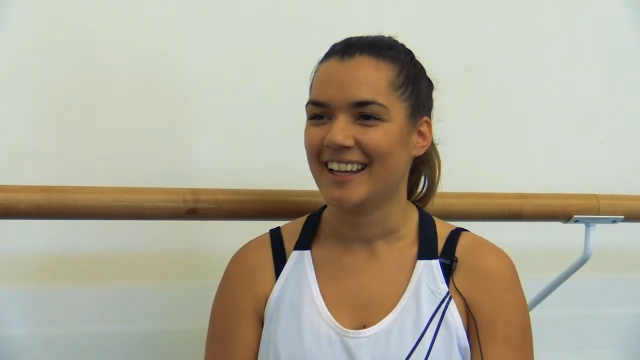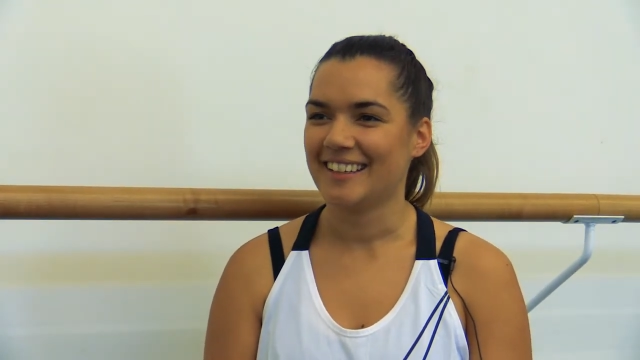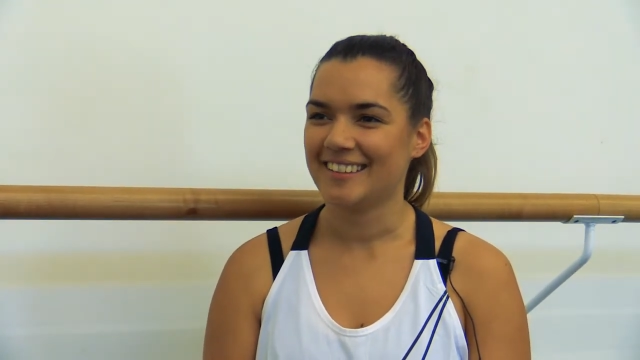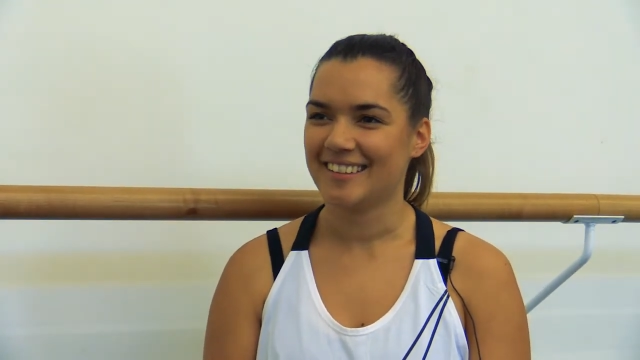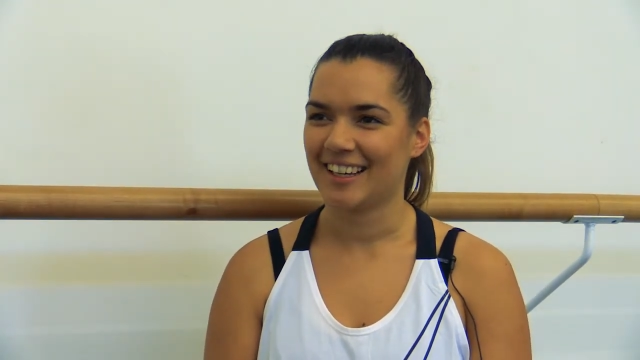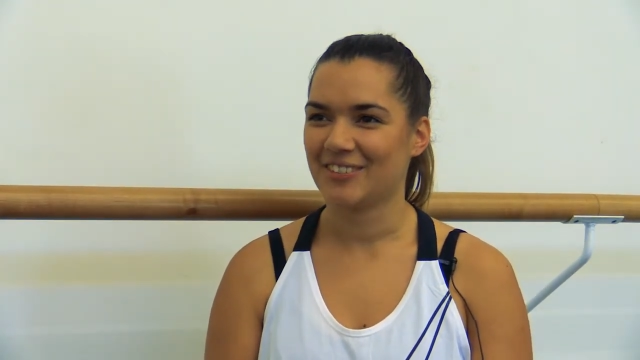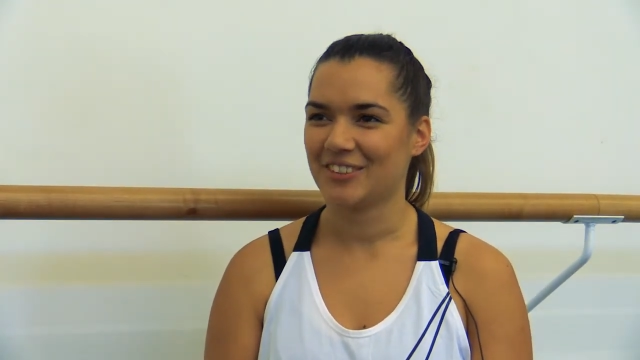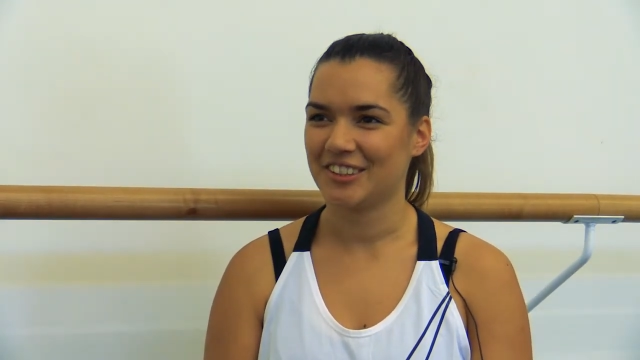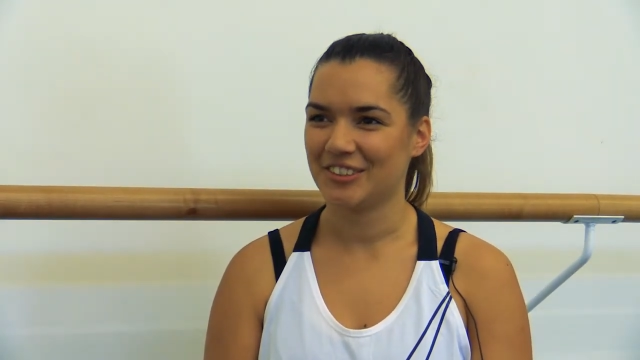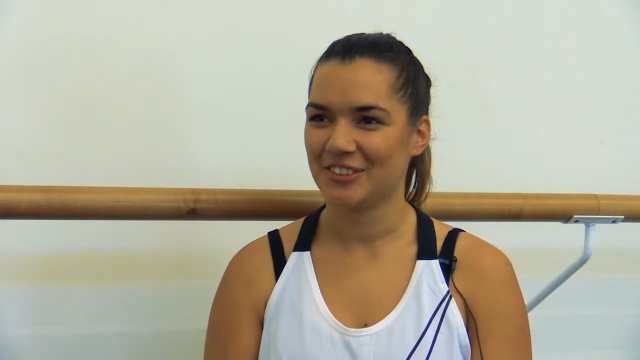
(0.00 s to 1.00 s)
is
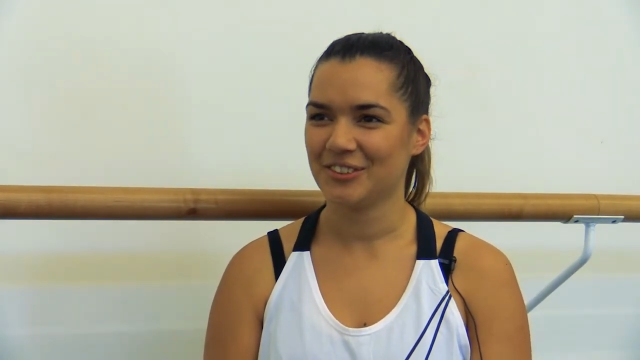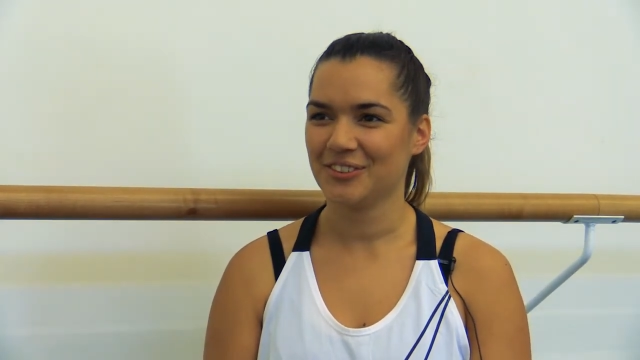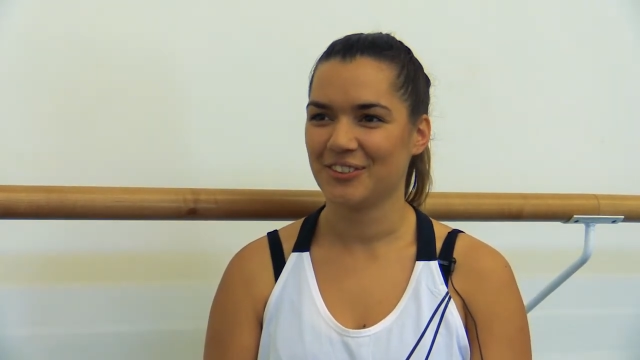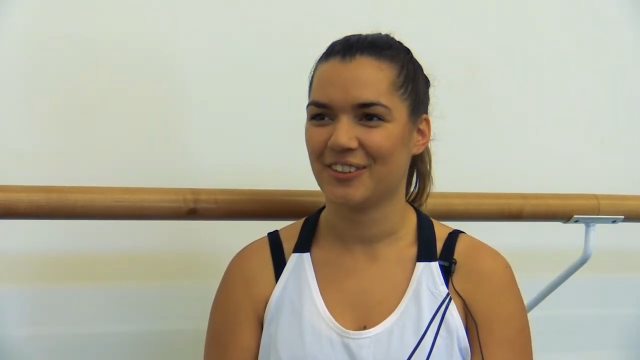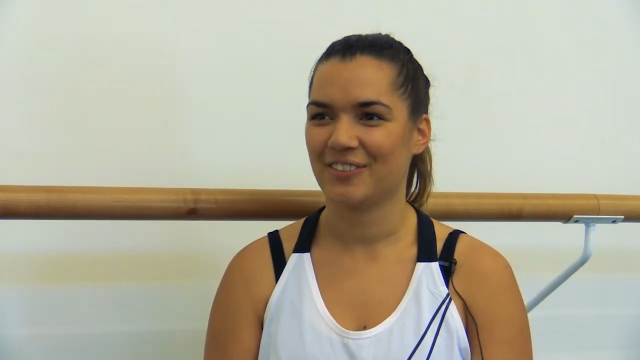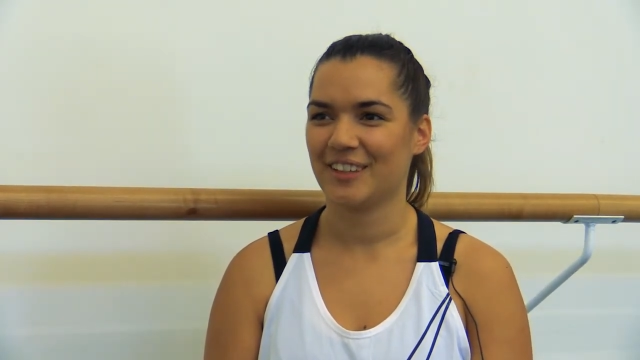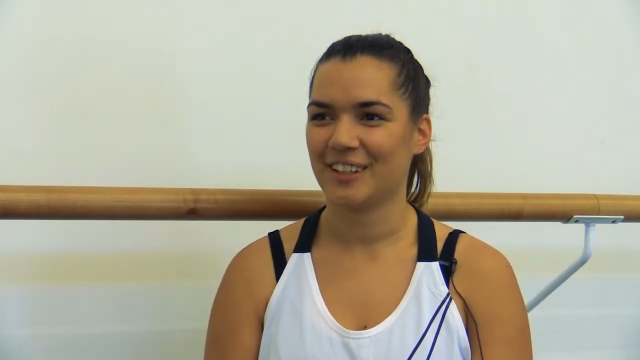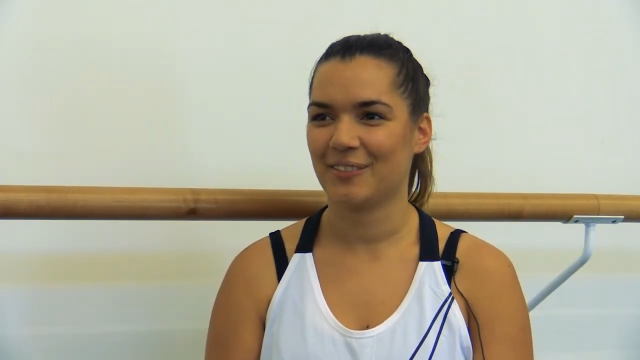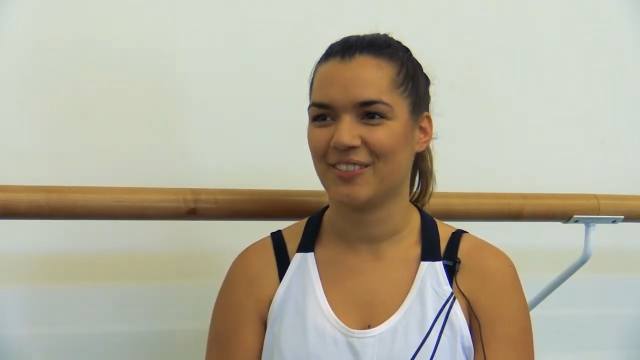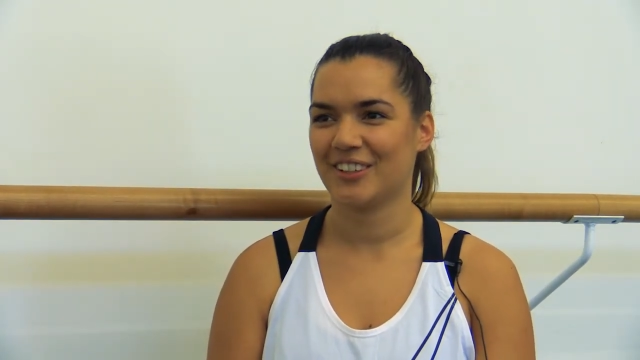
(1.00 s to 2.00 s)
Aboriginal from the
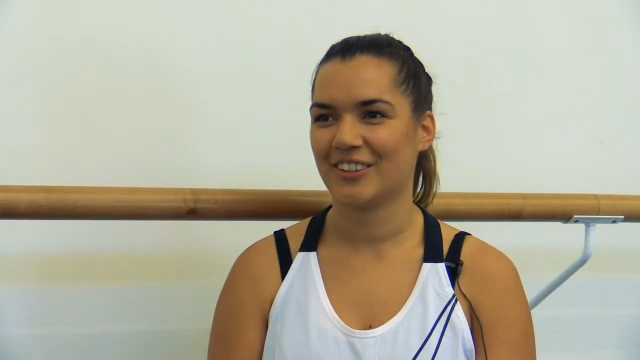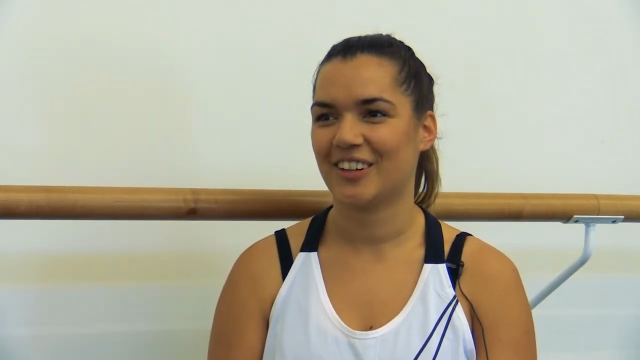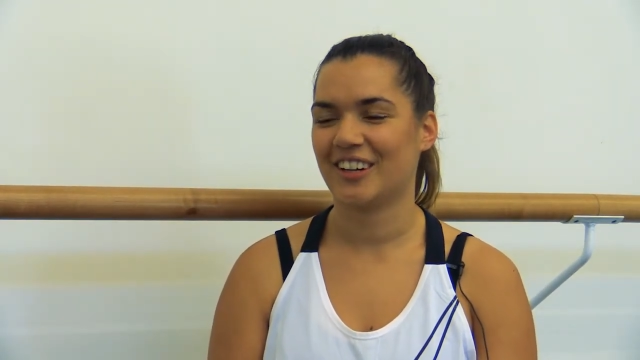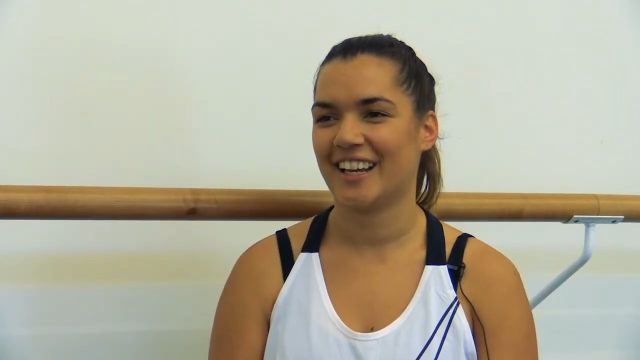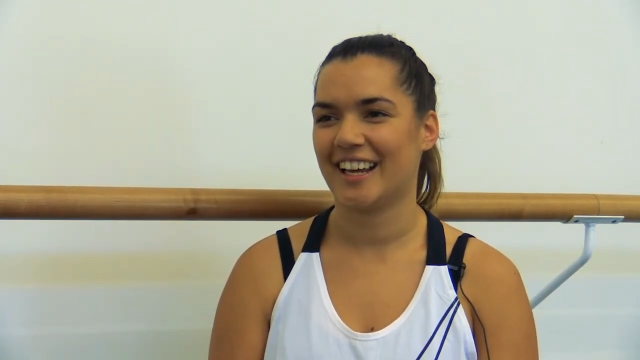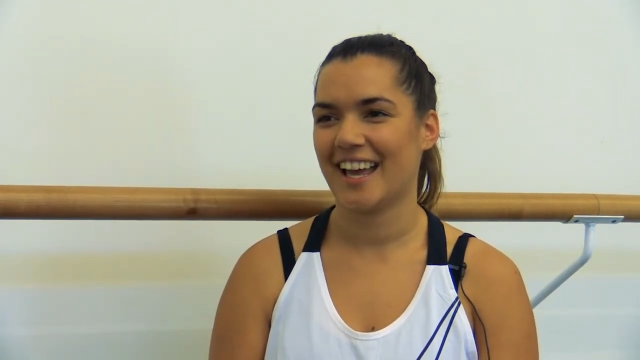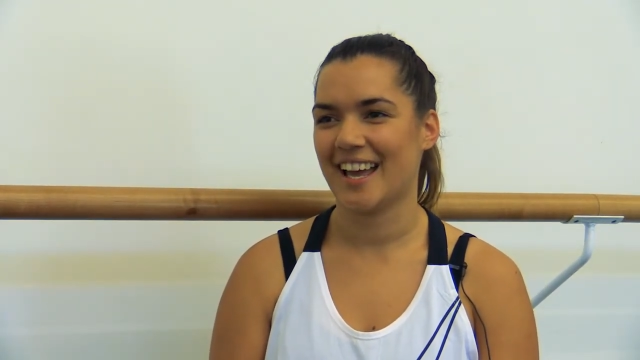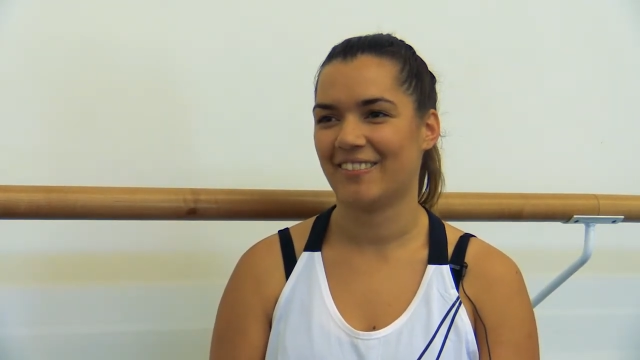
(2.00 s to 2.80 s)
Gamilaroi